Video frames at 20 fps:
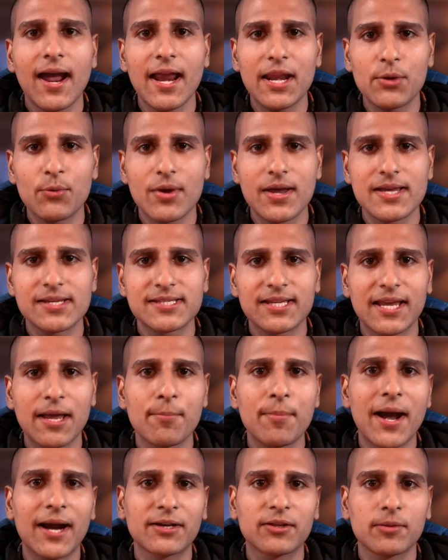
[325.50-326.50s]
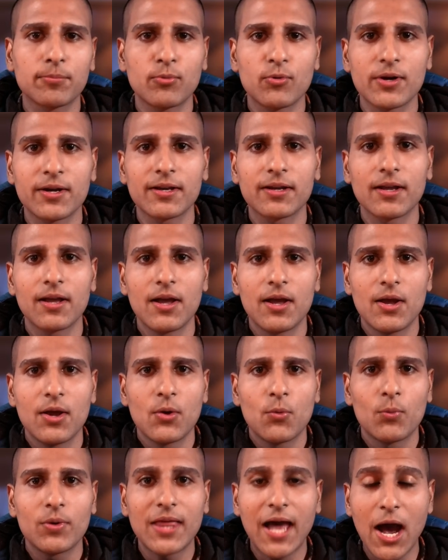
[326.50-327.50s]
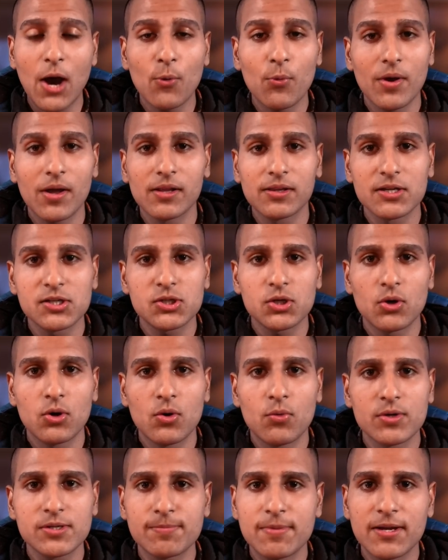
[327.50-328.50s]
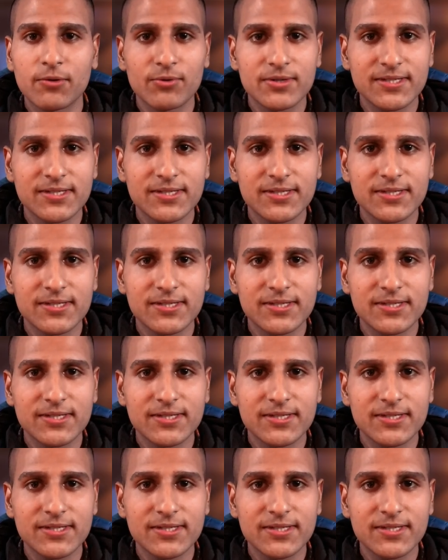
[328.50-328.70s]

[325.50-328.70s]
Anyways, to get back to the point. With how well the show was being